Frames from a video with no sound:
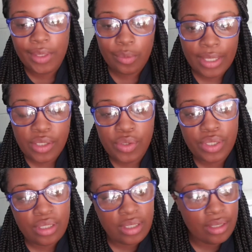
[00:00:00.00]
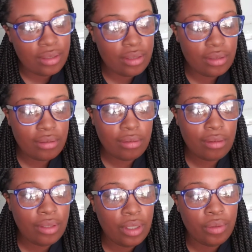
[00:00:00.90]
racial slurs,
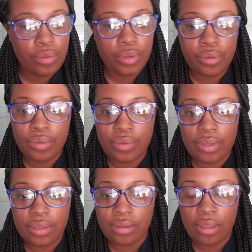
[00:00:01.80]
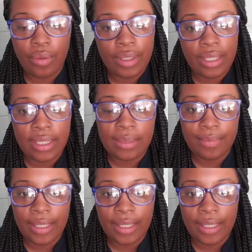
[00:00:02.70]
you know, dudes going nuts.